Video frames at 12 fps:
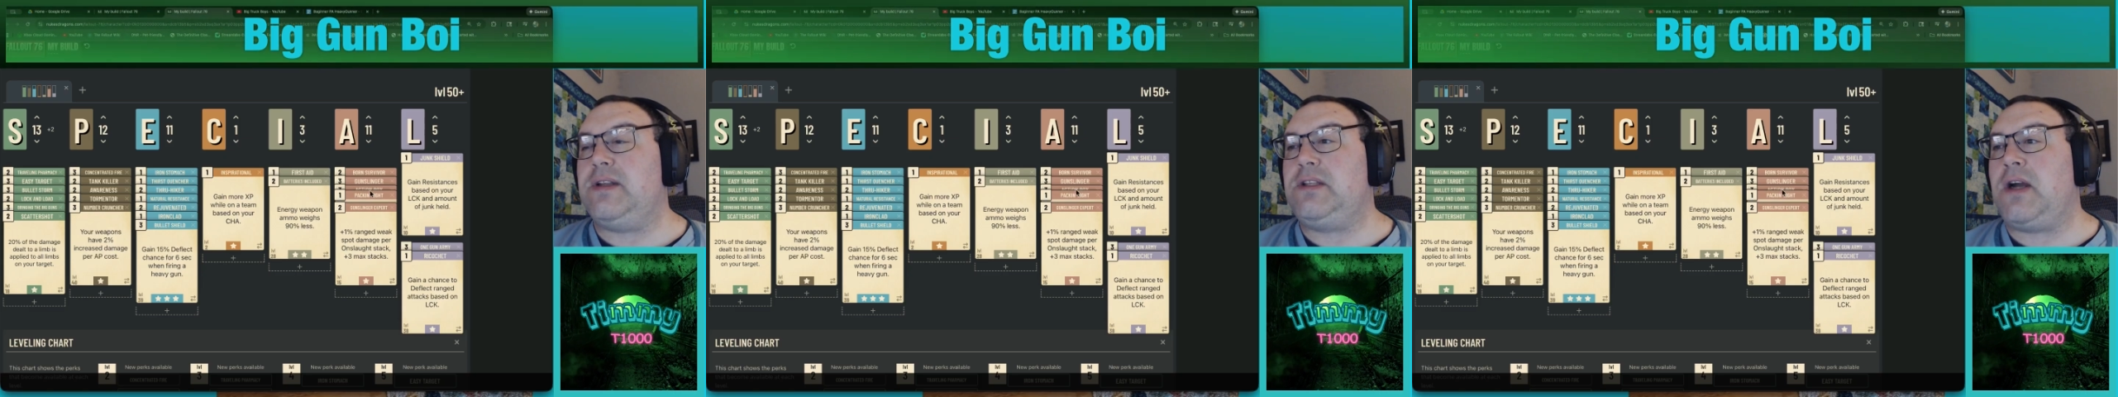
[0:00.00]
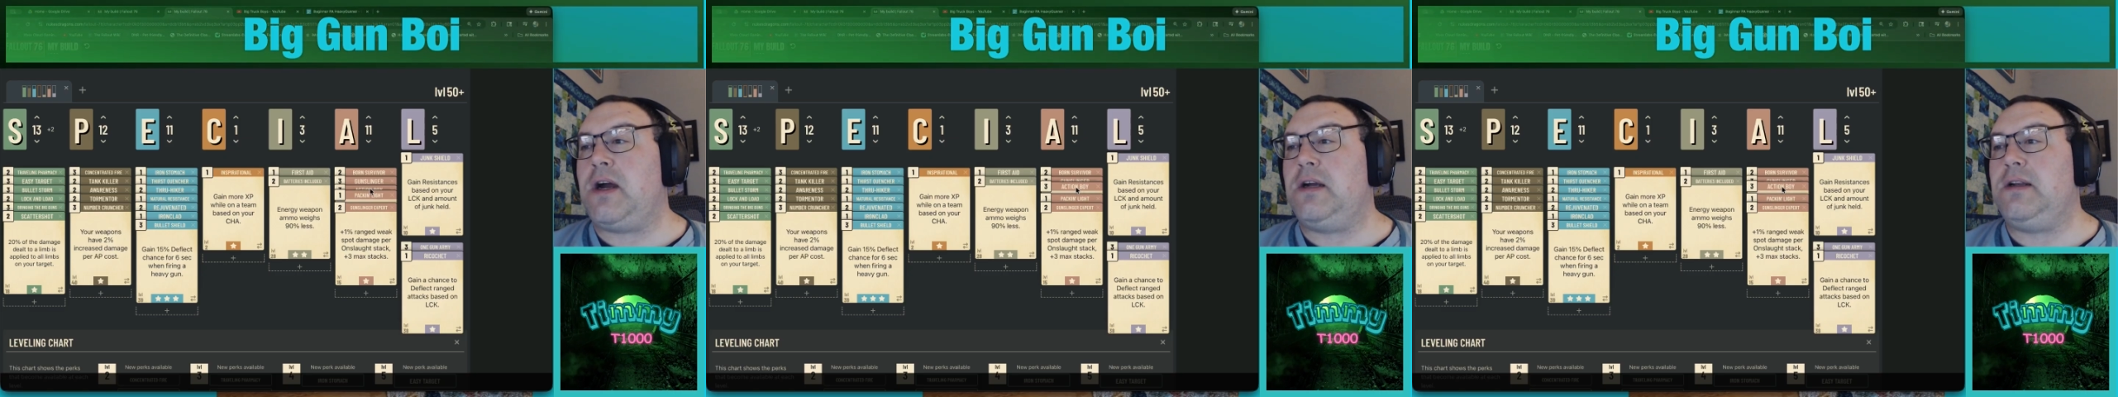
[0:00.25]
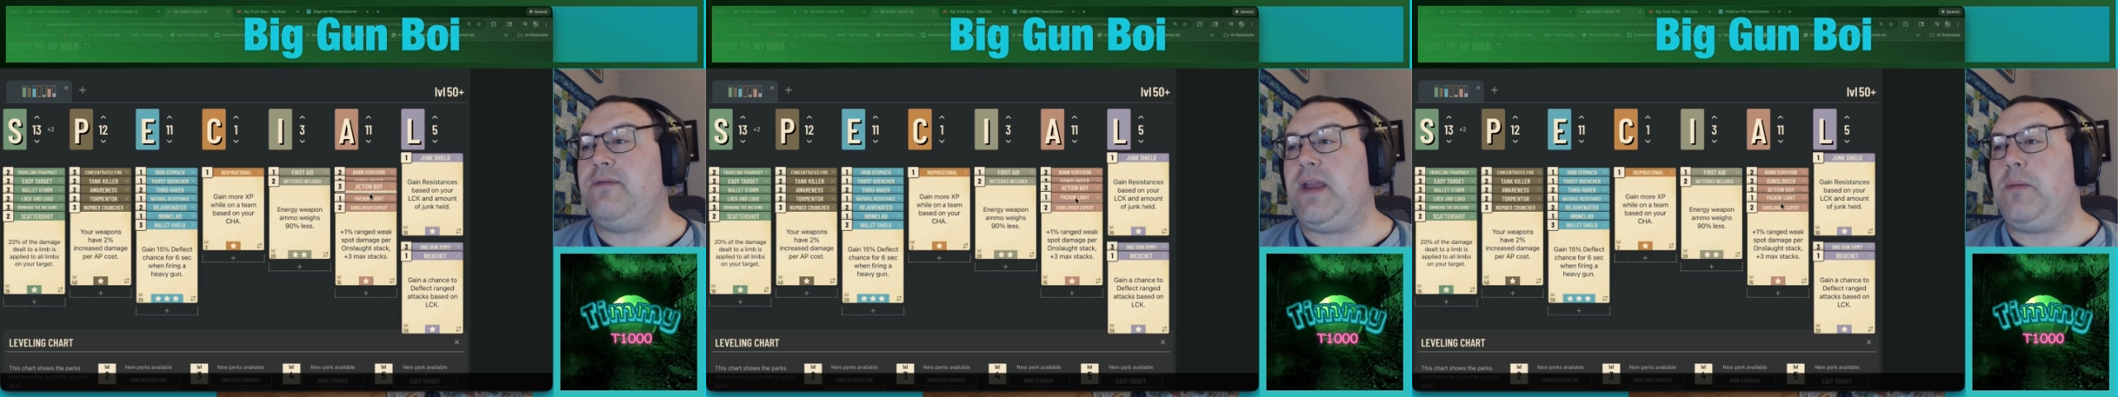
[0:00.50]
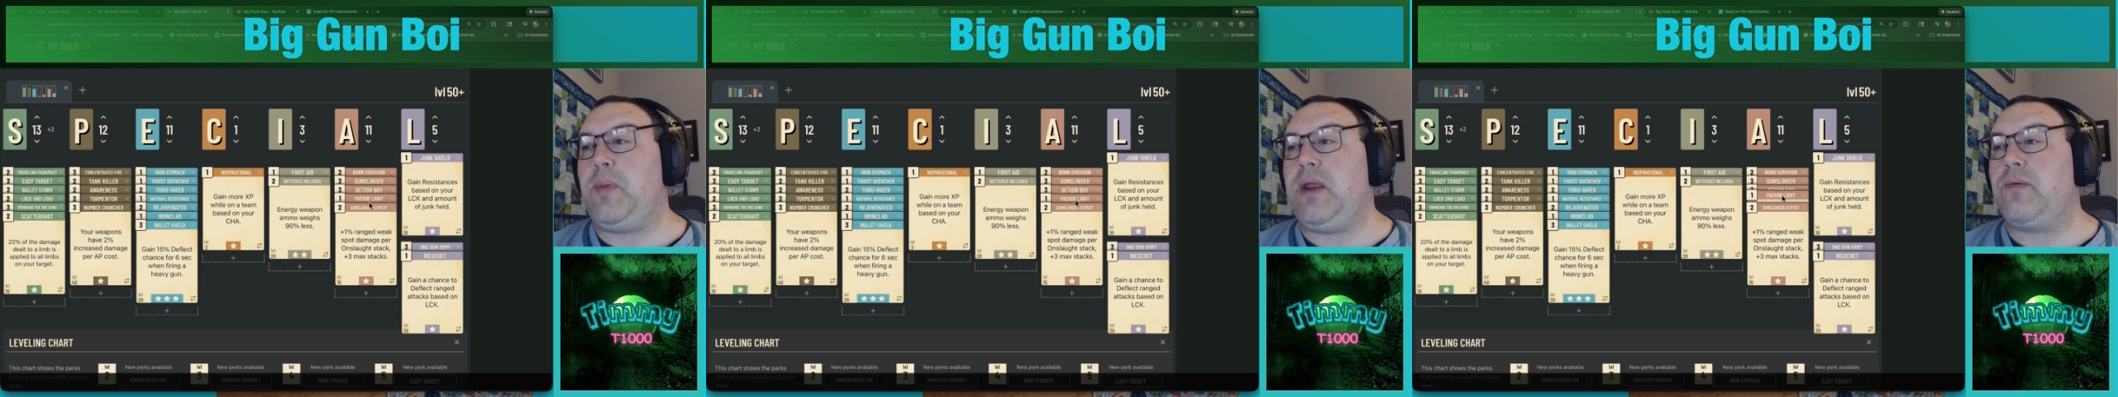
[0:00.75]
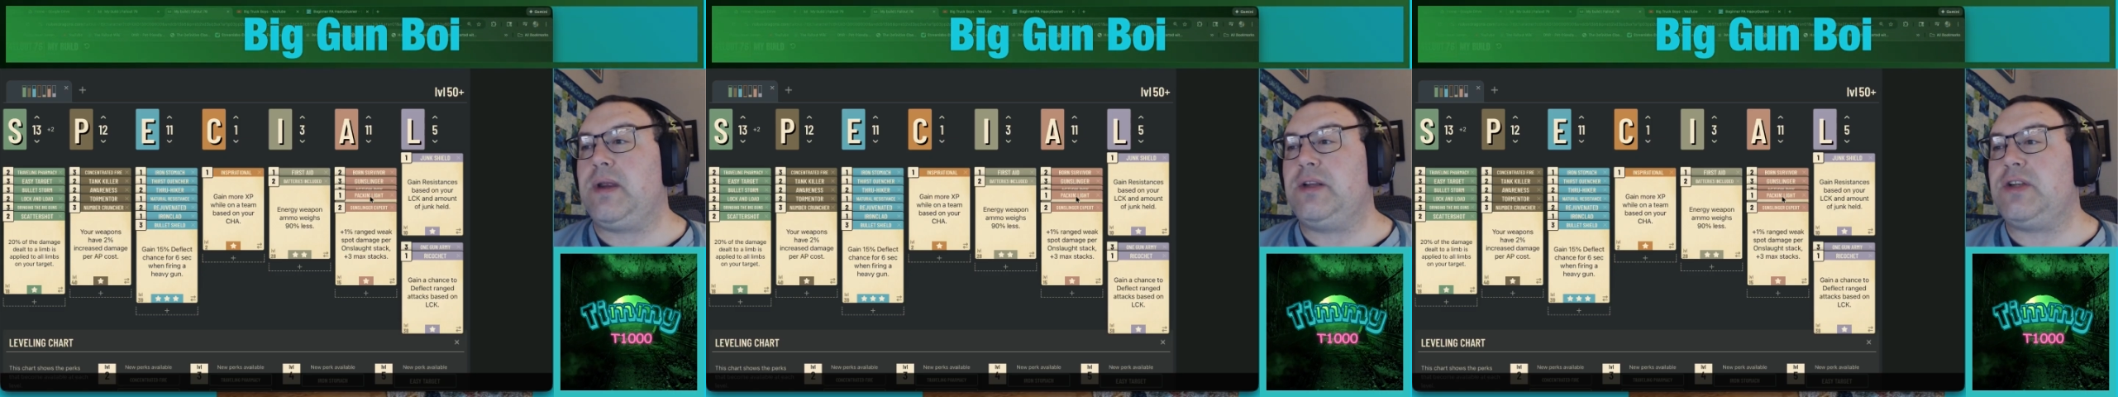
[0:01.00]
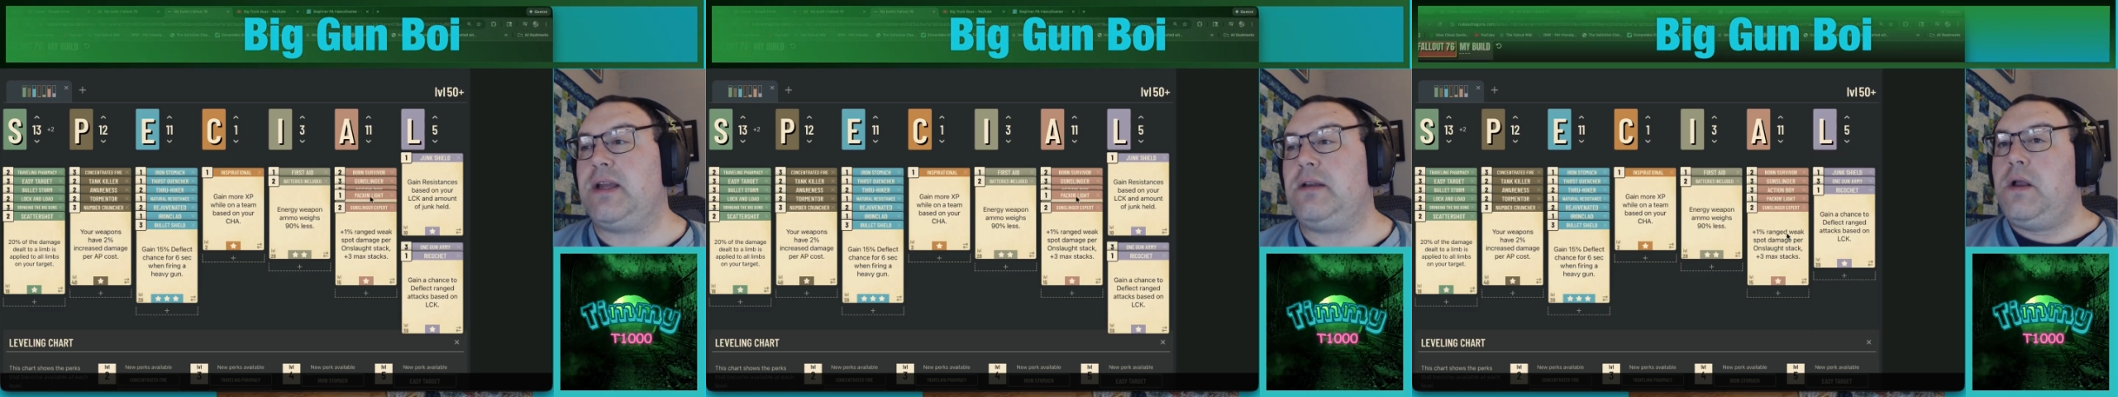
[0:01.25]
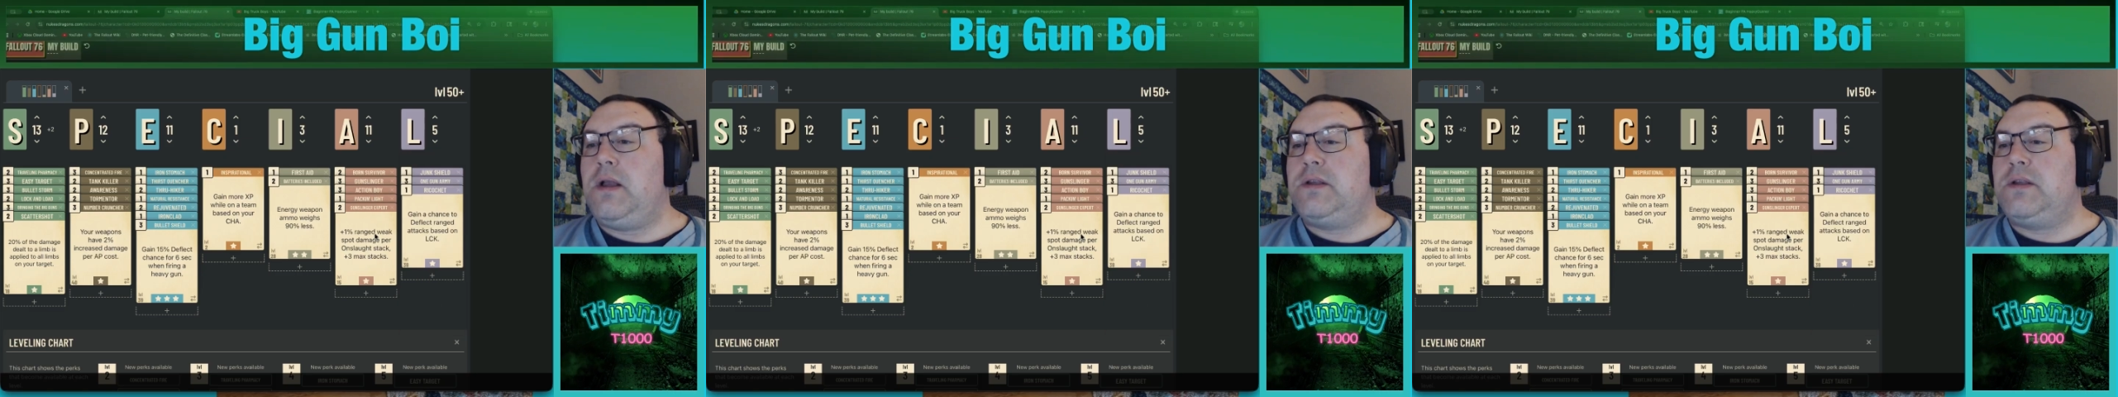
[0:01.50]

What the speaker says: ton of AP regen.